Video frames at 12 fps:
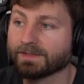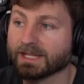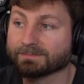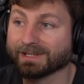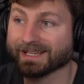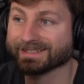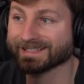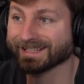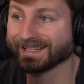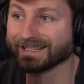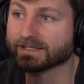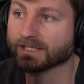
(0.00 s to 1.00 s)
that's because it
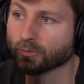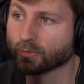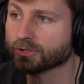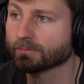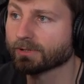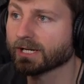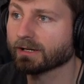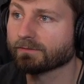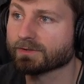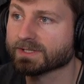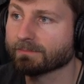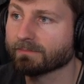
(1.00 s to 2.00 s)
is a creature product
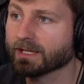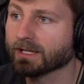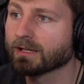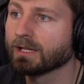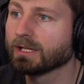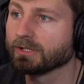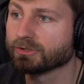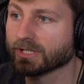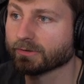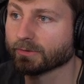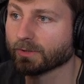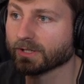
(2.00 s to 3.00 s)
for something. You
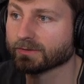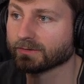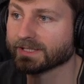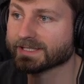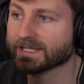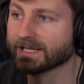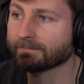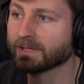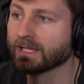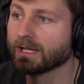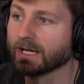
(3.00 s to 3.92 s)
generally want to list them.